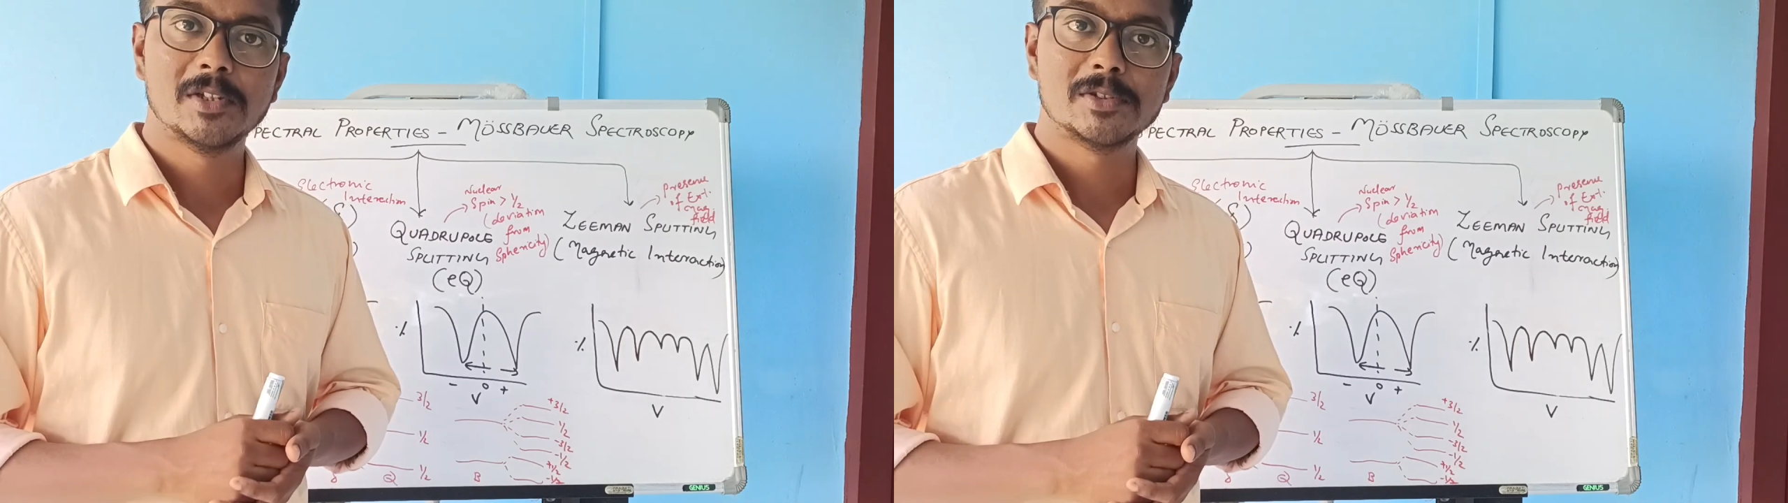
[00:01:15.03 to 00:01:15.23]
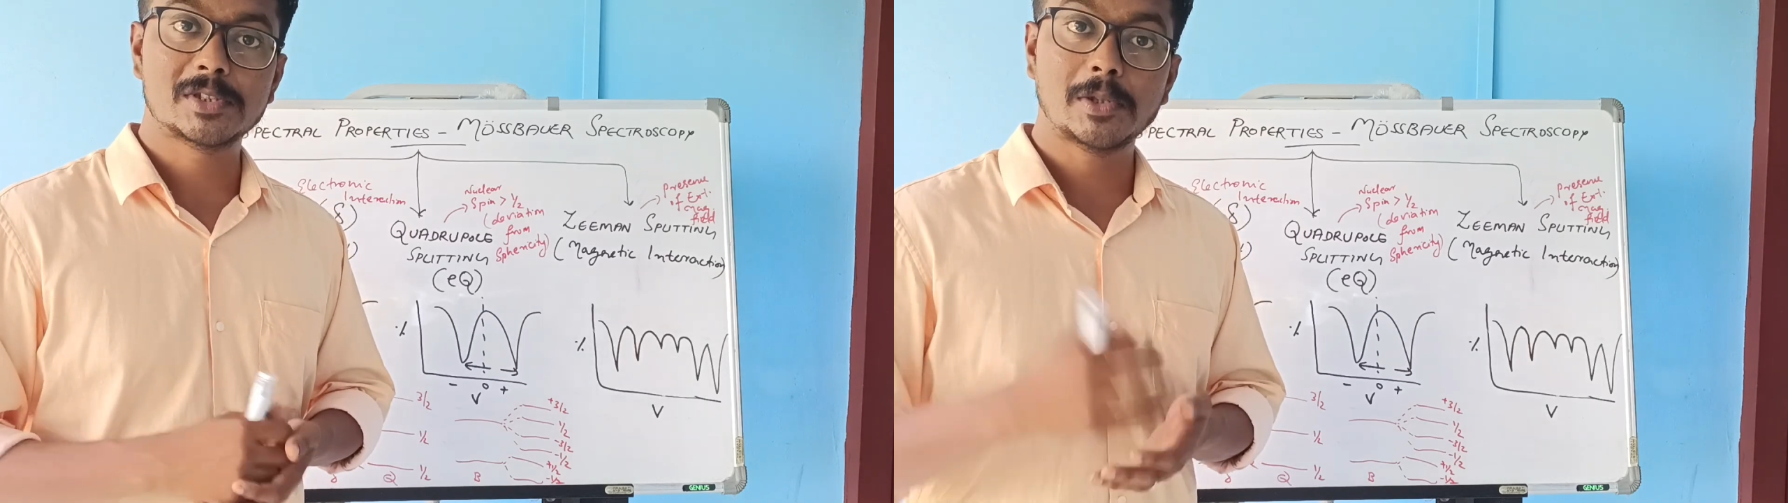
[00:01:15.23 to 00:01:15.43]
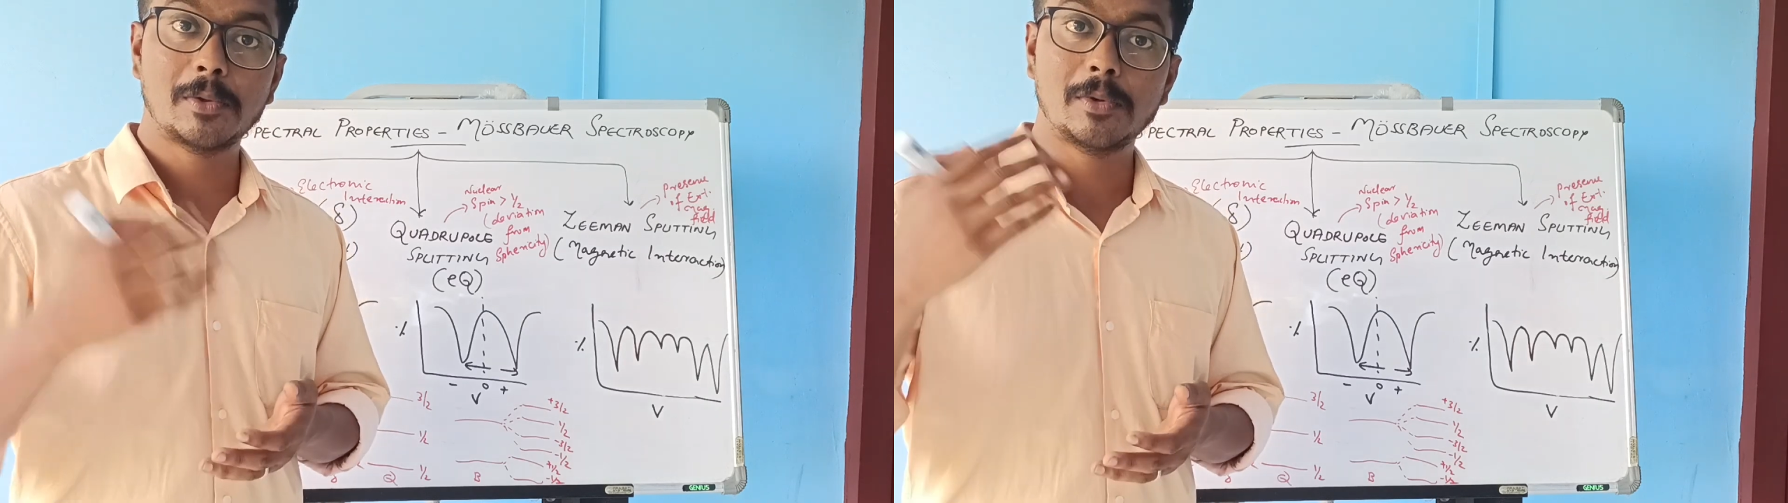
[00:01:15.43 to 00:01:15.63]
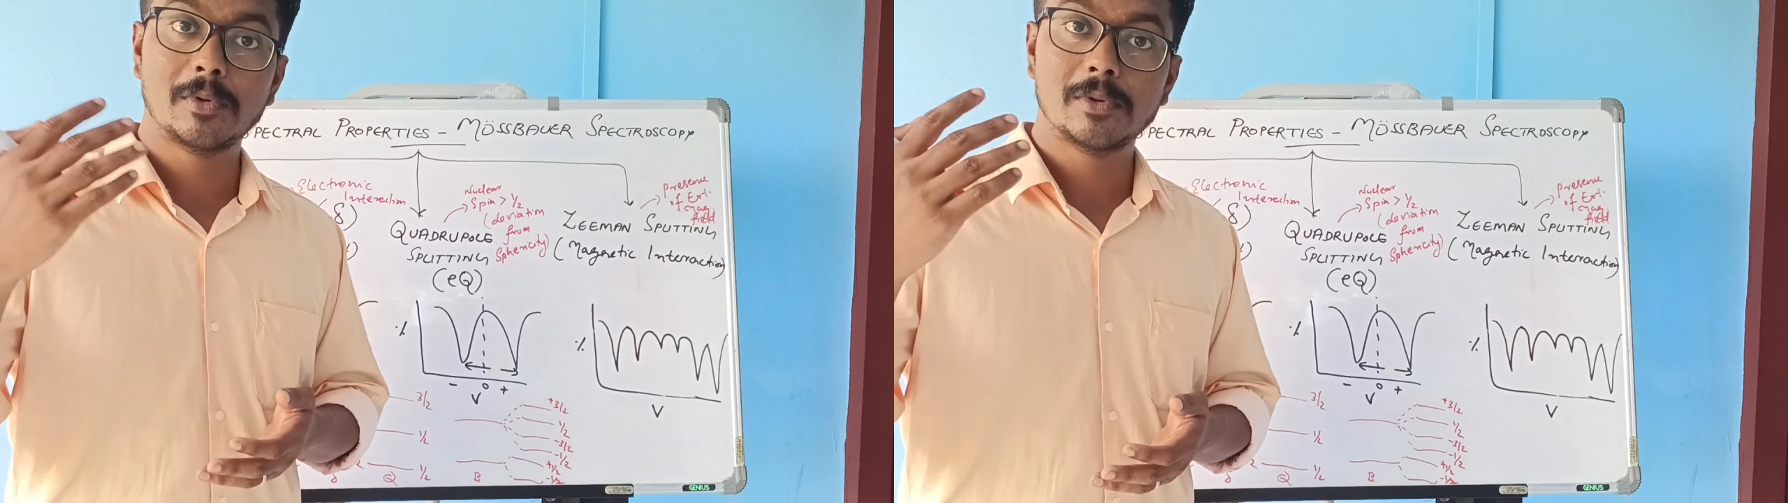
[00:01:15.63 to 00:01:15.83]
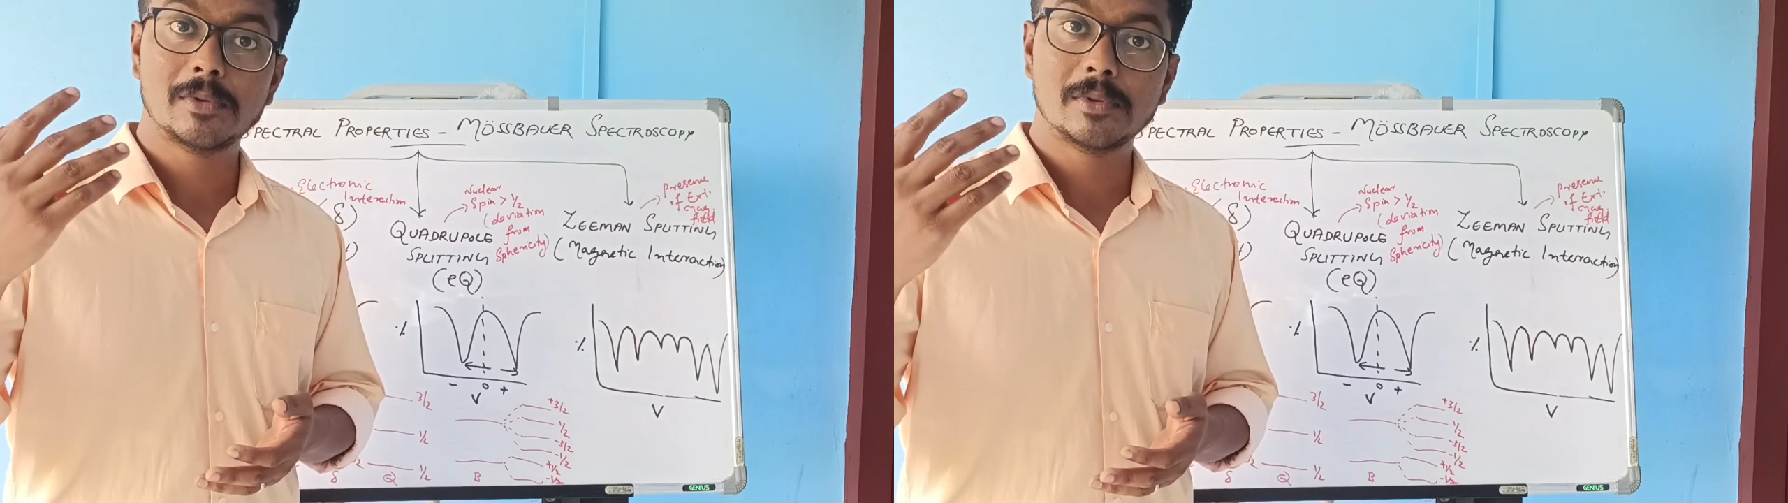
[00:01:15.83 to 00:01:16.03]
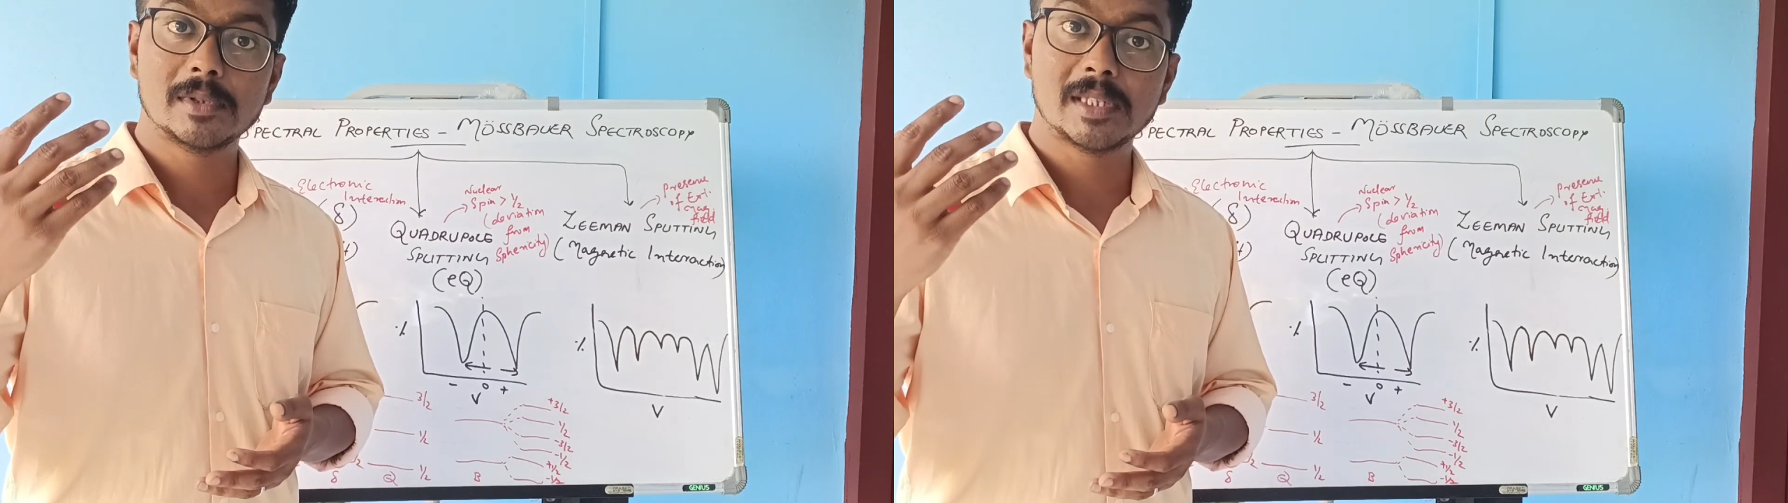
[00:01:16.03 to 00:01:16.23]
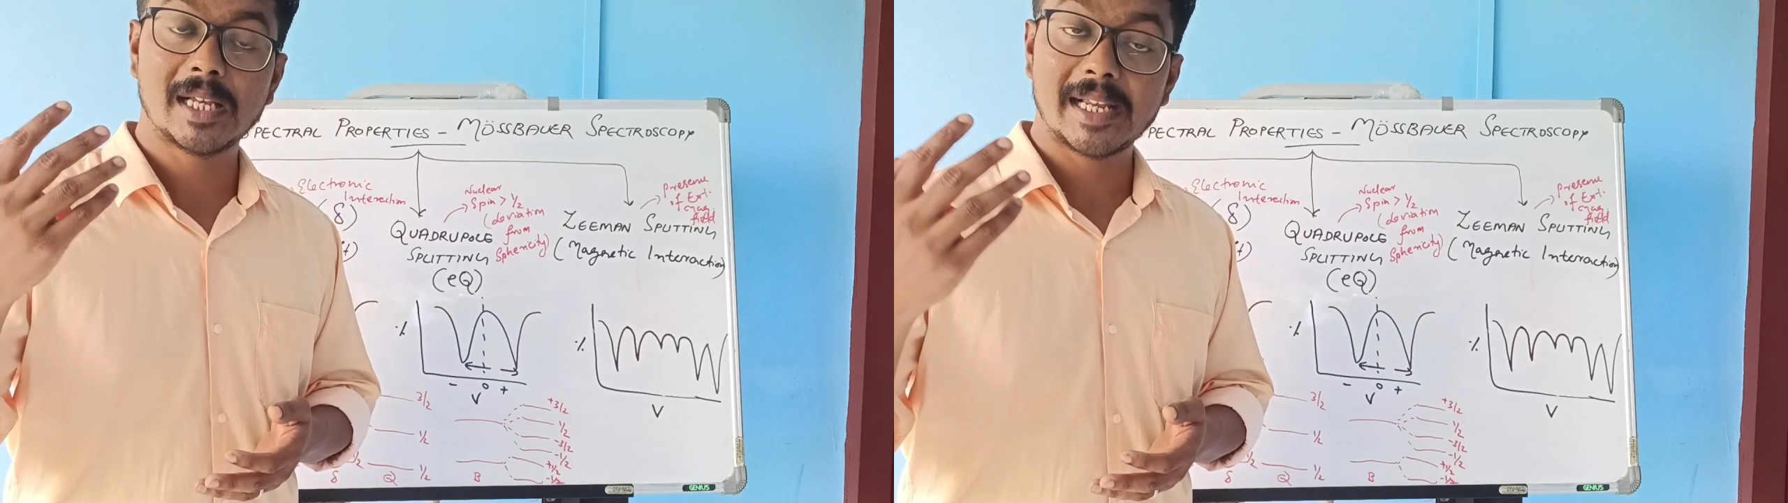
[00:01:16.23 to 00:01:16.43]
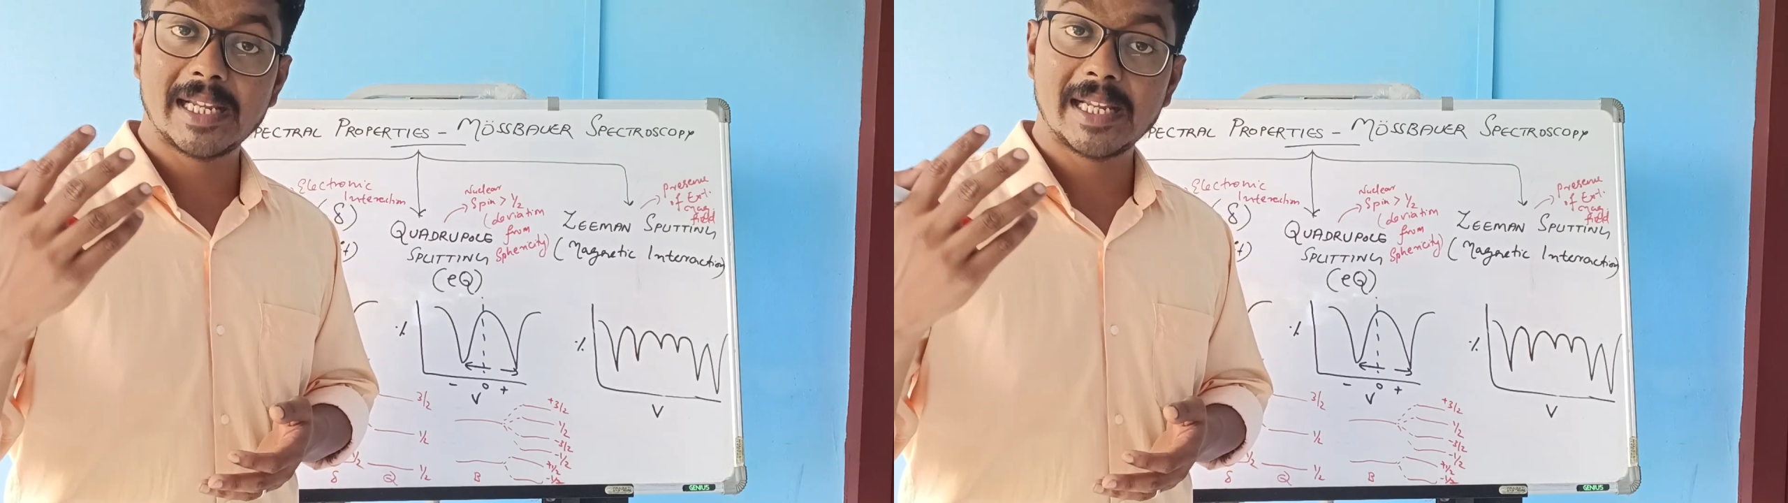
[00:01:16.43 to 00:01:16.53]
So the